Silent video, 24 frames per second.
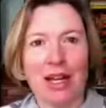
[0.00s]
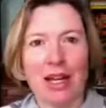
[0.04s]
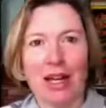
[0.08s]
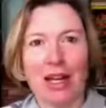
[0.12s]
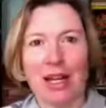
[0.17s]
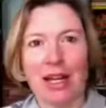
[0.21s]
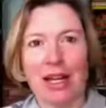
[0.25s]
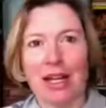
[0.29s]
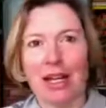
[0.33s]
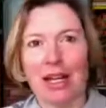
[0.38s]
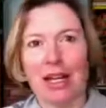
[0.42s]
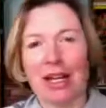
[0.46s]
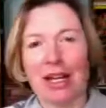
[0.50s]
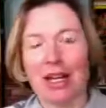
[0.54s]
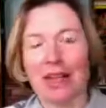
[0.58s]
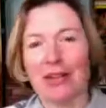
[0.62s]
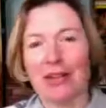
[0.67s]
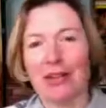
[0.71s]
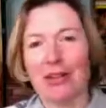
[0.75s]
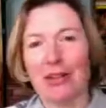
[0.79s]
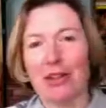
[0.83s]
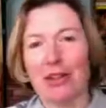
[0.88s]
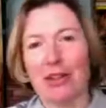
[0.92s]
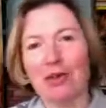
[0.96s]

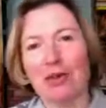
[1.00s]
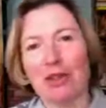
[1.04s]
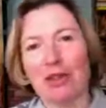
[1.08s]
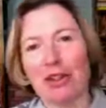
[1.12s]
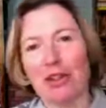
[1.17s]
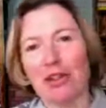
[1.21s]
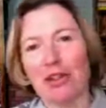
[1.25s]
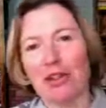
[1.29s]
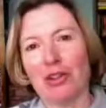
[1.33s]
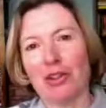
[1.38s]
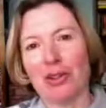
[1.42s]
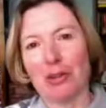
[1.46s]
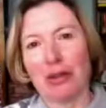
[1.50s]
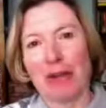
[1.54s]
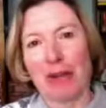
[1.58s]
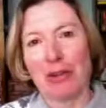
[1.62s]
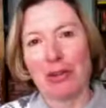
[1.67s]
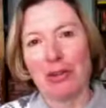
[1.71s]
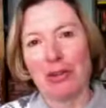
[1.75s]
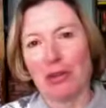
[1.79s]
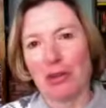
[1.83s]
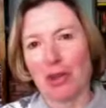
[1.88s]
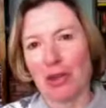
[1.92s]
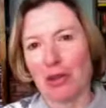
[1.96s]
and the first
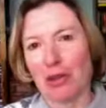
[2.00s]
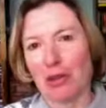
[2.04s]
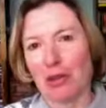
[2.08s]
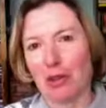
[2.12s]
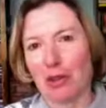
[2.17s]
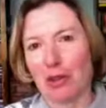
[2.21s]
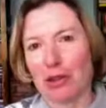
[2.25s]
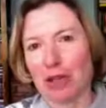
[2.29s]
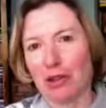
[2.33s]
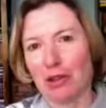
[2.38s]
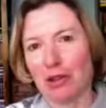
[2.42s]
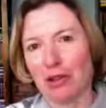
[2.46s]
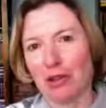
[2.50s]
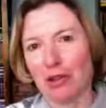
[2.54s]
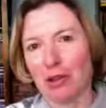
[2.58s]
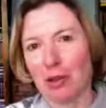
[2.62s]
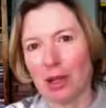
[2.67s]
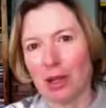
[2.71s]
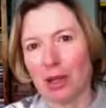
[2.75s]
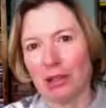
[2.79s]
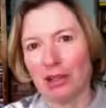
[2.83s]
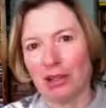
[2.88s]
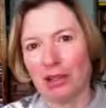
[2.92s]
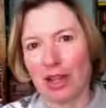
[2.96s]
episode we looked at
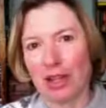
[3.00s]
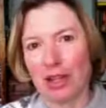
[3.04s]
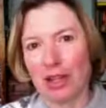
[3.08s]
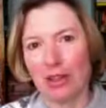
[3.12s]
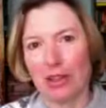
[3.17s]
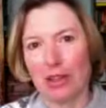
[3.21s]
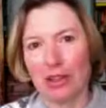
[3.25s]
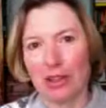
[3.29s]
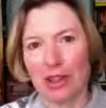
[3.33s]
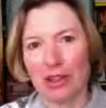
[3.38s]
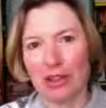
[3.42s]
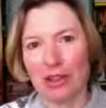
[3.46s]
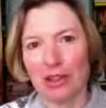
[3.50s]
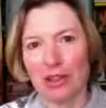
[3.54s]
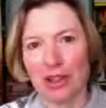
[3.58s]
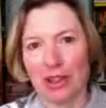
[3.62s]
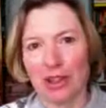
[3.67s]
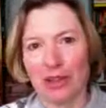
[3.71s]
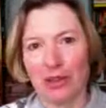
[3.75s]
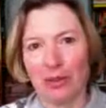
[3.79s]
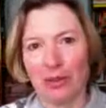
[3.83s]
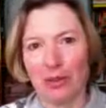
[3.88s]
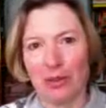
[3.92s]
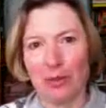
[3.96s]
where to get your
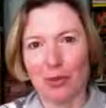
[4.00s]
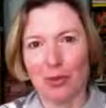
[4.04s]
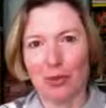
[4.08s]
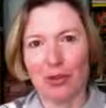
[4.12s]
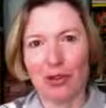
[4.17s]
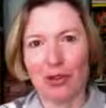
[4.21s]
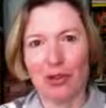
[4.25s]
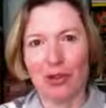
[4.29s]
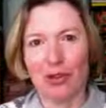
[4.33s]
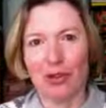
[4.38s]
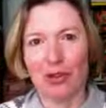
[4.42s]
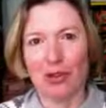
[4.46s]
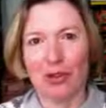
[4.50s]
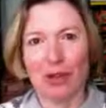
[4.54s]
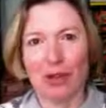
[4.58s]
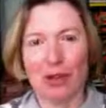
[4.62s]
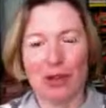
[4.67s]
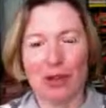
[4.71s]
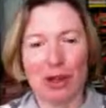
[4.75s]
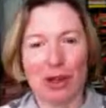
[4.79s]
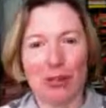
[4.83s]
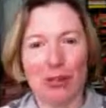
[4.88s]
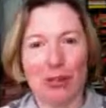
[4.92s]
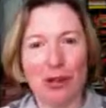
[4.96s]
ideas from. So
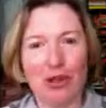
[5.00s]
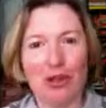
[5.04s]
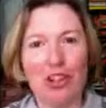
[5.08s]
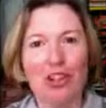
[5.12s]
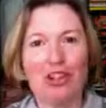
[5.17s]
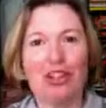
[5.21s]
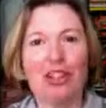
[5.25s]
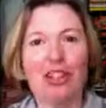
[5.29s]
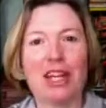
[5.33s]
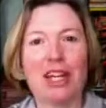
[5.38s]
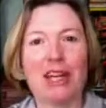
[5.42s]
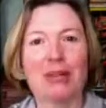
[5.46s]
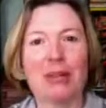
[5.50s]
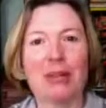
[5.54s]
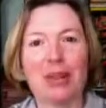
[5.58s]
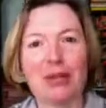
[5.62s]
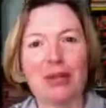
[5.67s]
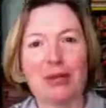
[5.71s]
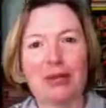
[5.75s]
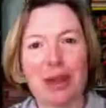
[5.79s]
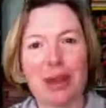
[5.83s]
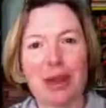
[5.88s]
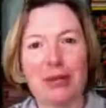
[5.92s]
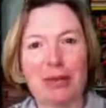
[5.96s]
I'm putting together
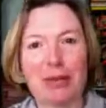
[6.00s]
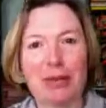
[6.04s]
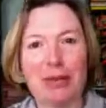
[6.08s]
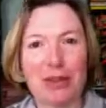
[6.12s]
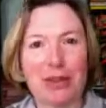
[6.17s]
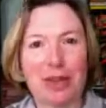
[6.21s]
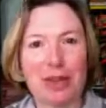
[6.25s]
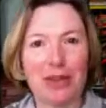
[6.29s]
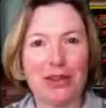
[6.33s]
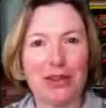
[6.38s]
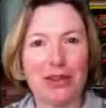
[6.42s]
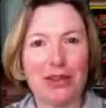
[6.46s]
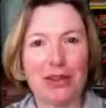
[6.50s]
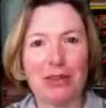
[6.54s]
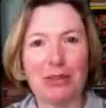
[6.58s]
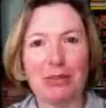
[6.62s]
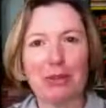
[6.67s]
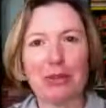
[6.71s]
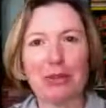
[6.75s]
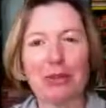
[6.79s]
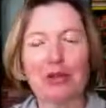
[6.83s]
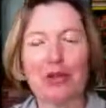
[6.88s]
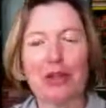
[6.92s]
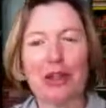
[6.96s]
the very basic
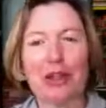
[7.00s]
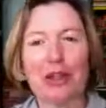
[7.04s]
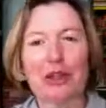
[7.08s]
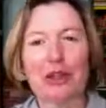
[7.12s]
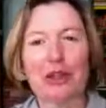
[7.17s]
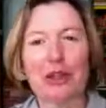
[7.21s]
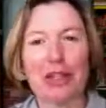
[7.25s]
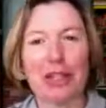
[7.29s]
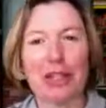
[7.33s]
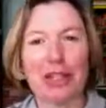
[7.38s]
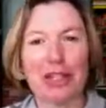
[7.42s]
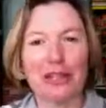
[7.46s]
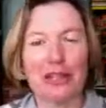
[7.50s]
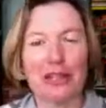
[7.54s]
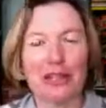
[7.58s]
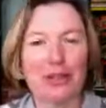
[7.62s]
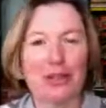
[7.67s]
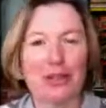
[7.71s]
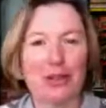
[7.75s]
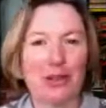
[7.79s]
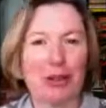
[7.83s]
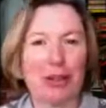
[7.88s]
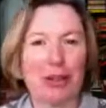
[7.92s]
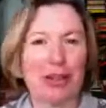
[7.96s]
moves that you'll need
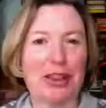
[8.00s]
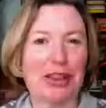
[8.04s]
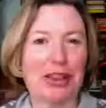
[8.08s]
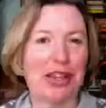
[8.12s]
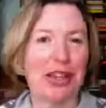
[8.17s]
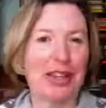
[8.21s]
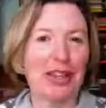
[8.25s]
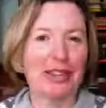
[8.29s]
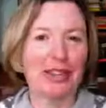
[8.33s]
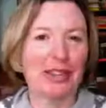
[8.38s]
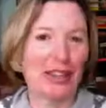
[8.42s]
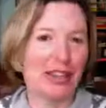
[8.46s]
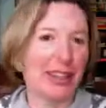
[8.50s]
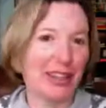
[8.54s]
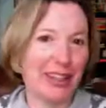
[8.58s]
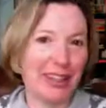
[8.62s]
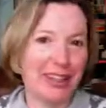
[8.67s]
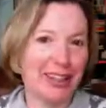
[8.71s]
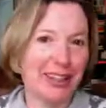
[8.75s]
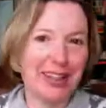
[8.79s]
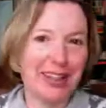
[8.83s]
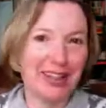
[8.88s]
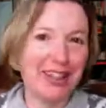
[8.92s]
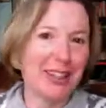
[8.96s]
to write that
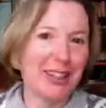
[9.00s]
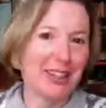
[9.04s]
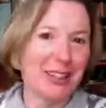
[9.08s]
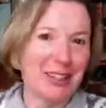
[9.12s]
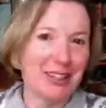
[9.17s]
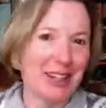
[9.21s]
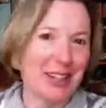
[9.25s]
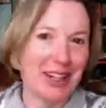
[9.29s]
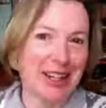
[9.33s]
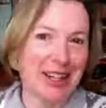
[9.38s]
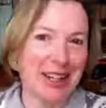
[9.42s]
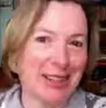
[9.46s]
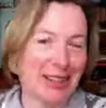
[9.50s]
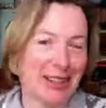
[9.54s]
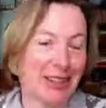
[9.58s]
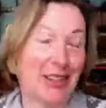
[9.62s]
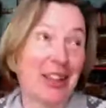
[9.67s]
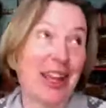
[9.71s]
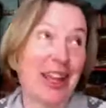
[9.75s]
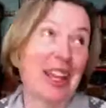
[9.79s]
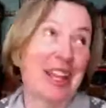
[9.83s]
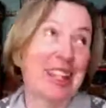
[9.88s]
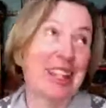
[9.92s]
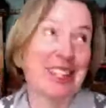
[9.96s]
essay,
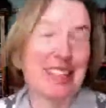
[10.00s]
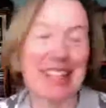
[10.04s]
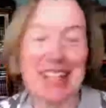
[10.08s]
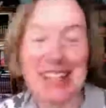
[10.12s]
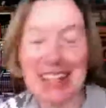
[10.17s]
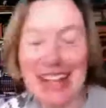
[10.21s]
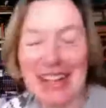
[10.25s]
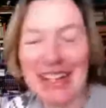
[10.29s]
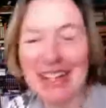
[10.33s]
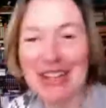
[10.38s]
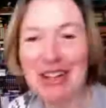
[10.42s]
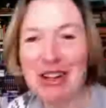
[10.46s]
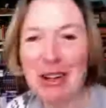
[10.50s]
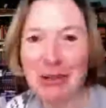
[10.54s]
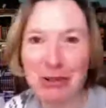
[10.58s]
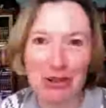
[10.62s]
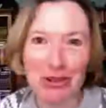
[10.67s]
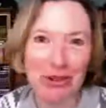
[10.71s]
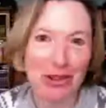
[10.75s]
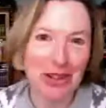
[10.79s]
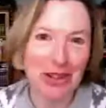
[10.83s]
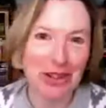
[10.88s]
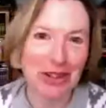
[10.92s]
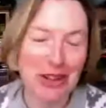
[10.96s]
not that essay, that
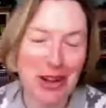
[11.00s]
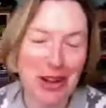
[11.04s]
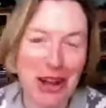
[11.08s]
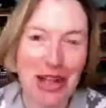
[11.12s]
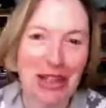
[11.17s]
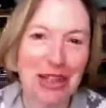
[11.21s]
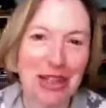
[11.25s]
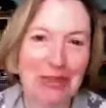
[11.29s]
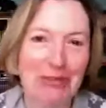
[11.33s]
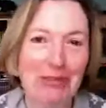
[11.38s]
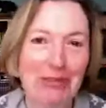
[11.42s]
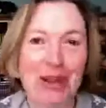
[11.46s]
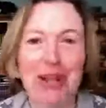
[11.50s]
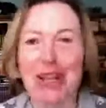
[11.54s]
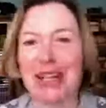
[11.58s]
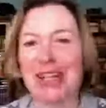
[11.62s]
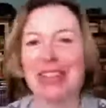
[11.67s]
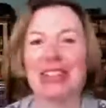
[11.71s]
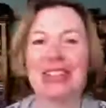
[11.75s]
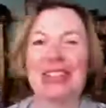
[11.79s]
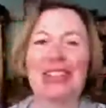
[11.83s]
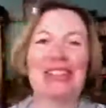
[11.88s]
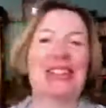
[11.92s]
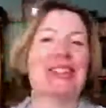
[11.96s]
novel that you had in
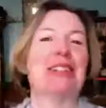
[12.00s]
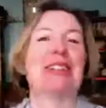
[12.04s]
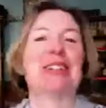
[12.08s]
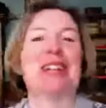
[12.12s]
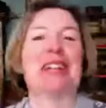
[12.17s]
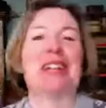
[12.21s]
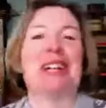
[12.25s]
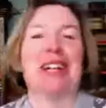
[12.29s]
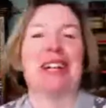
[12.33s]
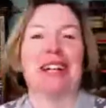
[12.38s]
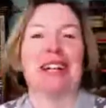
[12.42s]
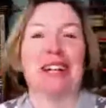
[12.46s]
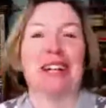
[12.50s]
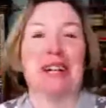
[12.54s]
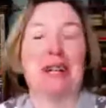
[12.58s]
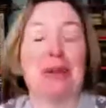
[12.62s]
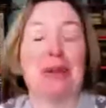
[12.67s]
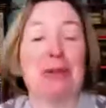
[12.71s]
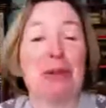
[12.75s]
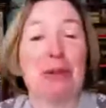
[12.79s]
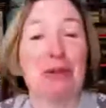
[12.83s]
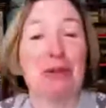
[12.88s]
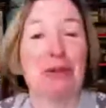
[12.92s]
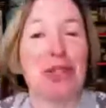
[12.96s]
mind
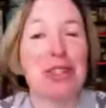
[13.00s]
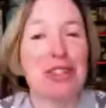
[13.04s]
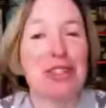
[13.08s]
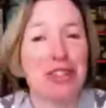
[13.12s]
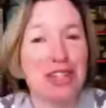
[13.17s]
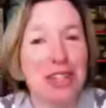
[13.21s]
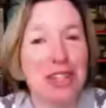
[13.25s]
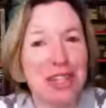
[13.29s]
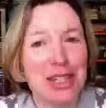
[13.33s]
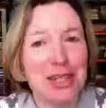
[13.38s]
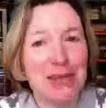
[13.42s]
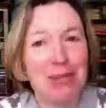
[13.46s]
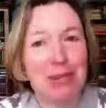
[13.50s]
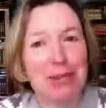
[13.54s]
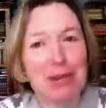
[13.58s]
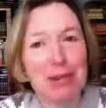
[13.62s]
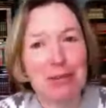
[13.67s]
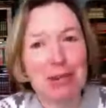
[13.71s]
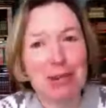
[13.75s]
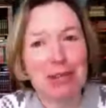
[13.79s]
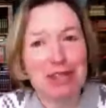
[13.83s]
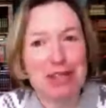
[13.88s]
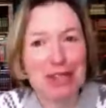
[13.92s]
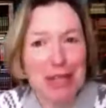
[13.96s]
with all this time
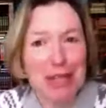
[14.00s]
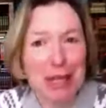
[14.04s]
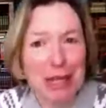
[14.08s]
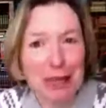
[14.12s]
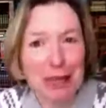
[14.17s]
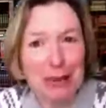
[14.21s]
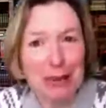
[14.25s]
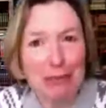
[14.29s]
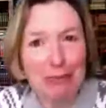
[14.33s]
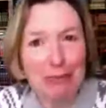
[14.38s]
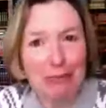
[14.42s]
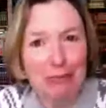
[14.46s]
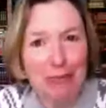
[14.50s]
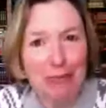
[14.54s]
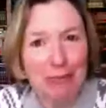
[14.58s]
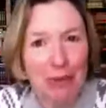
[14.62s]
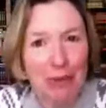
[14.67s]
spent at home.